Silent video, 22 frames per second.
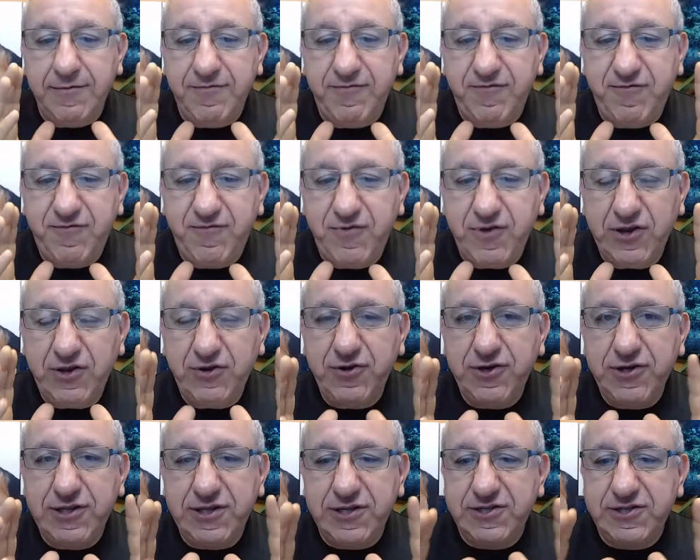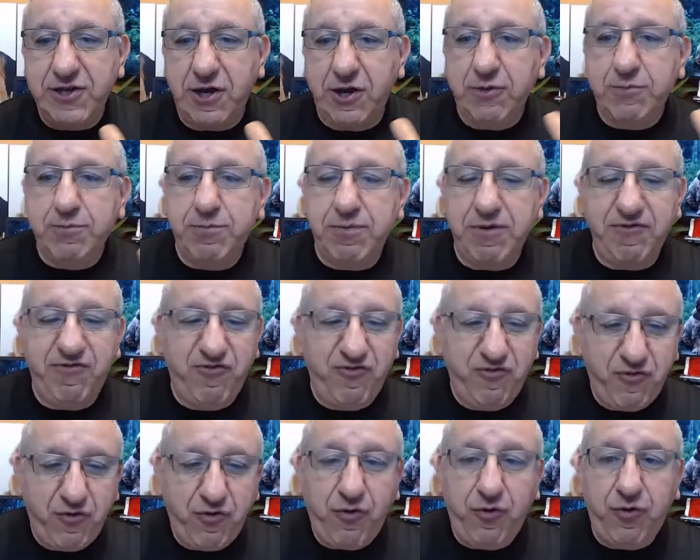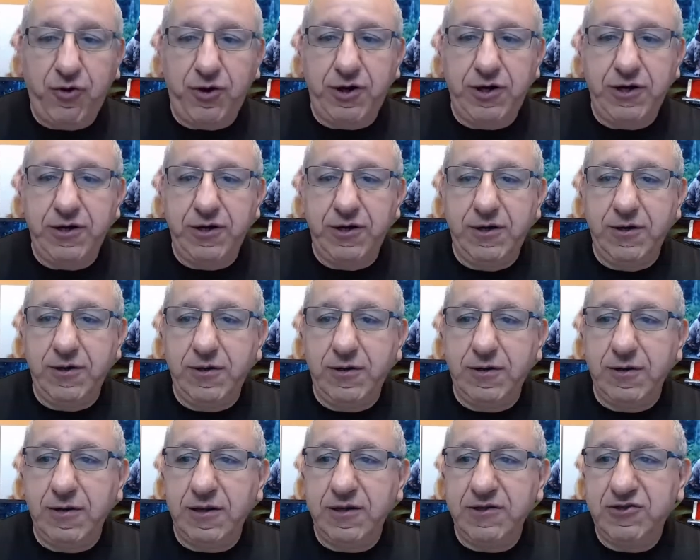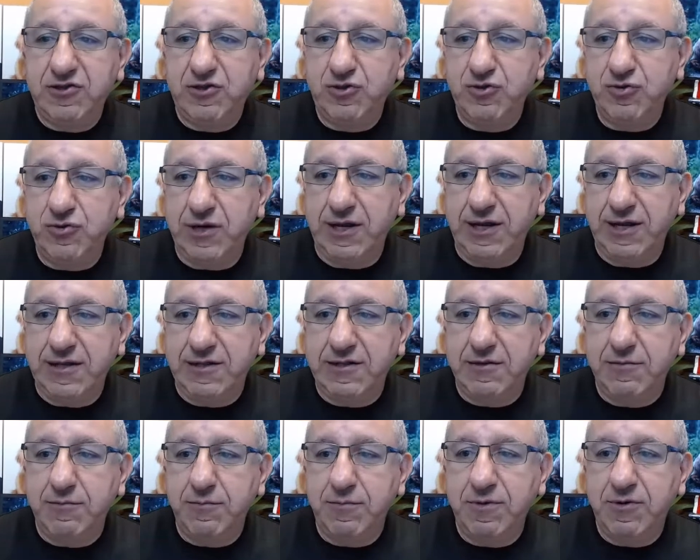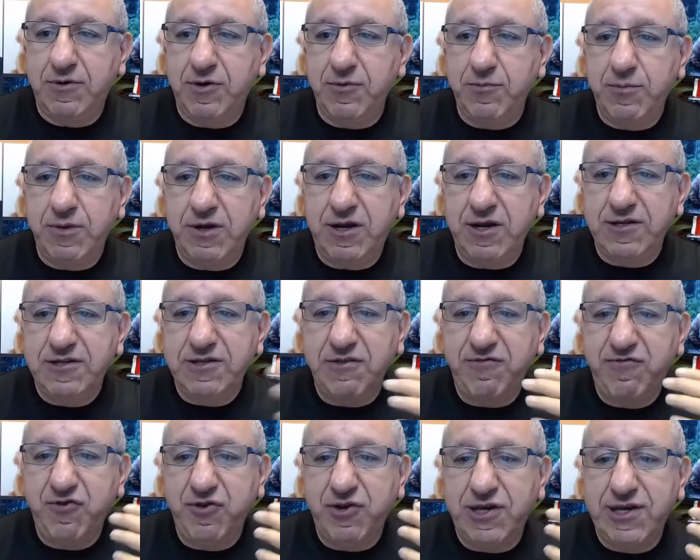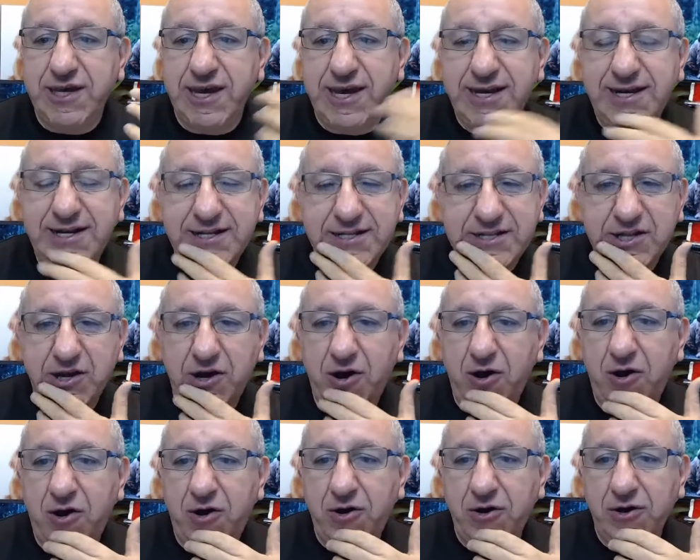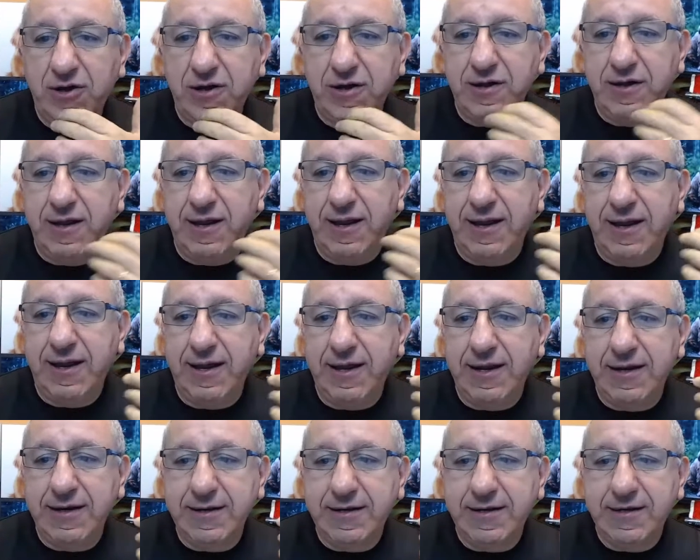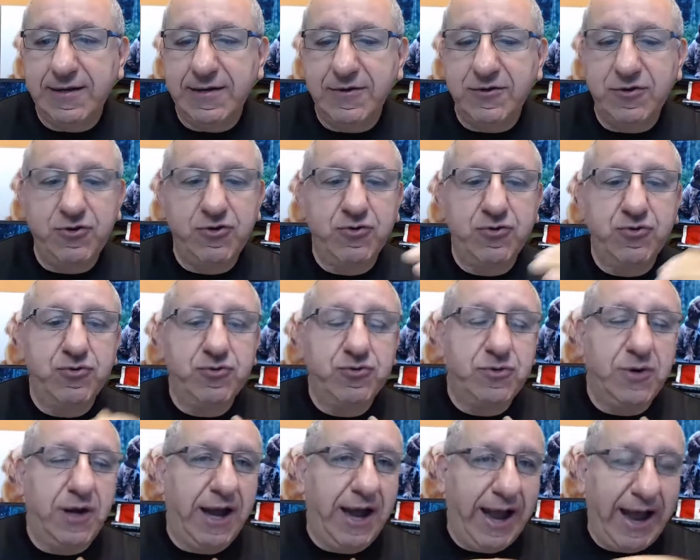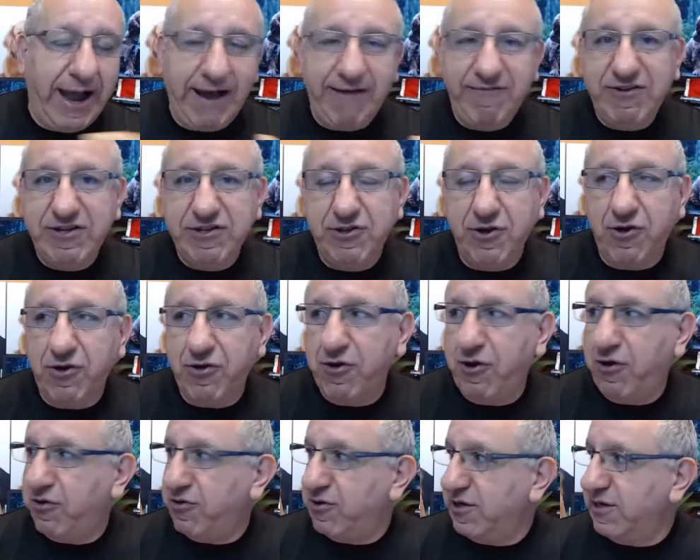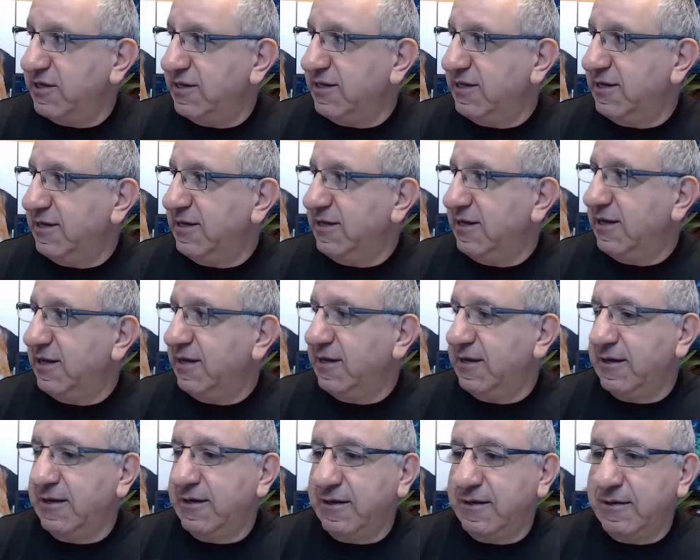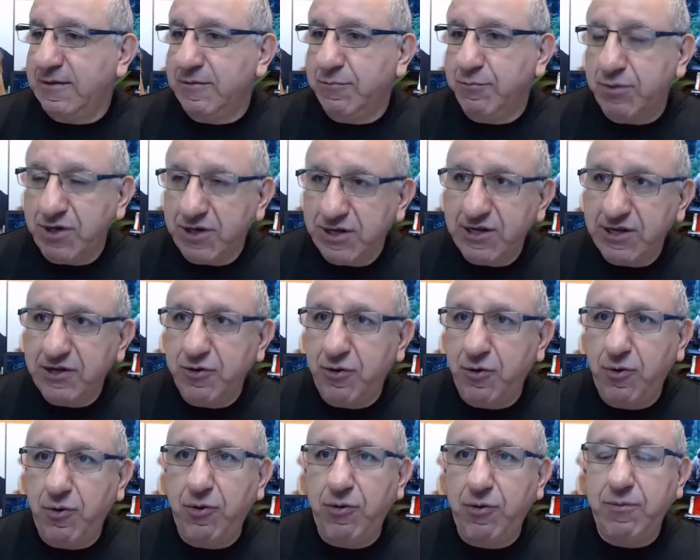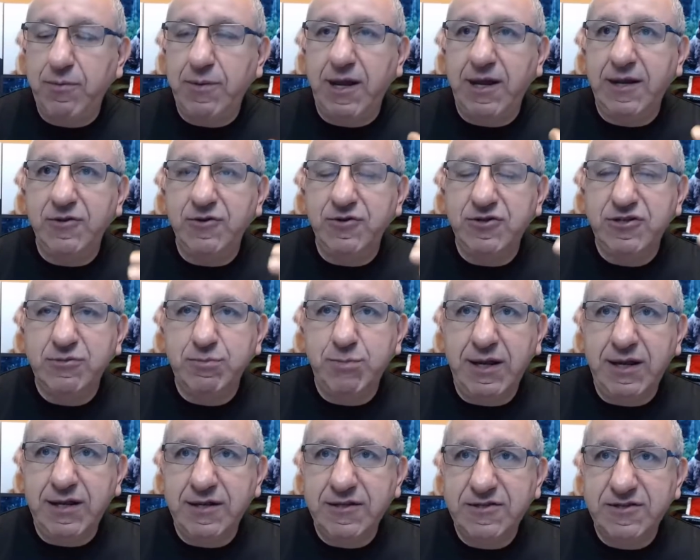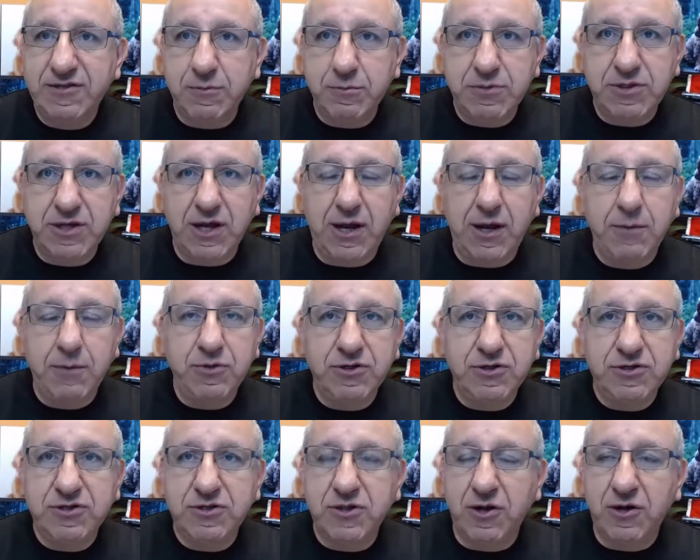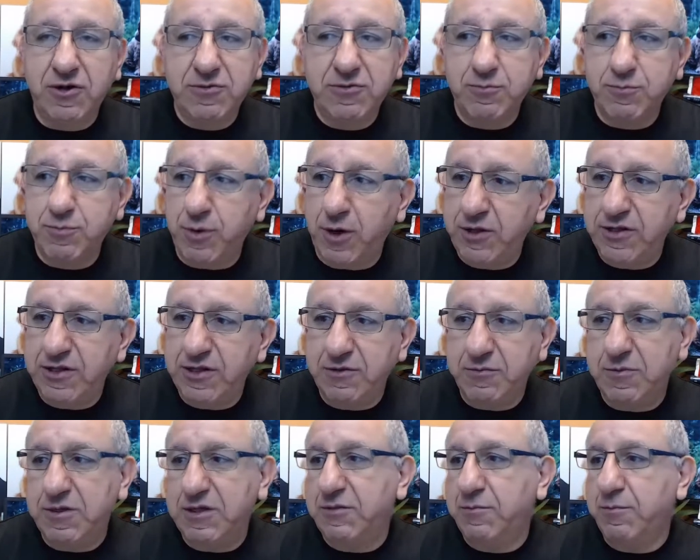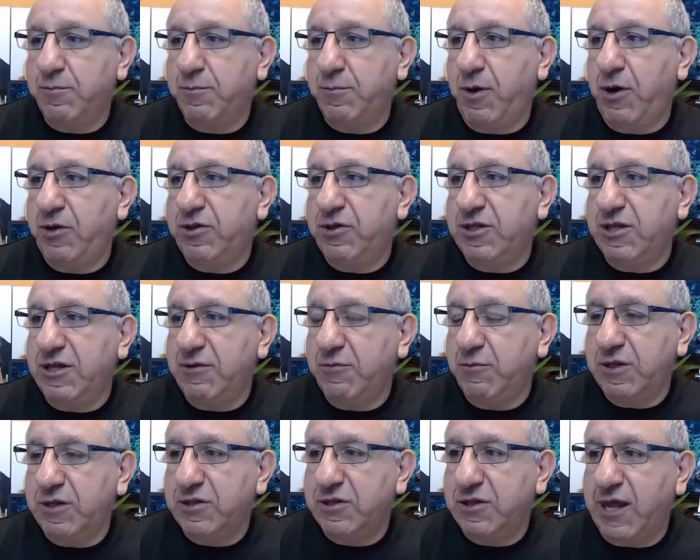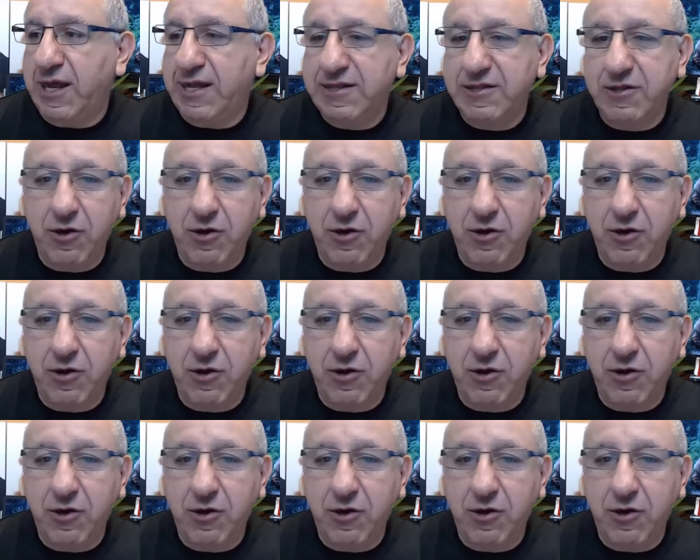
figure this out before it's too late. Because if you get a dog and you have a dog already and bring it home and you spend some time, you start bonding with that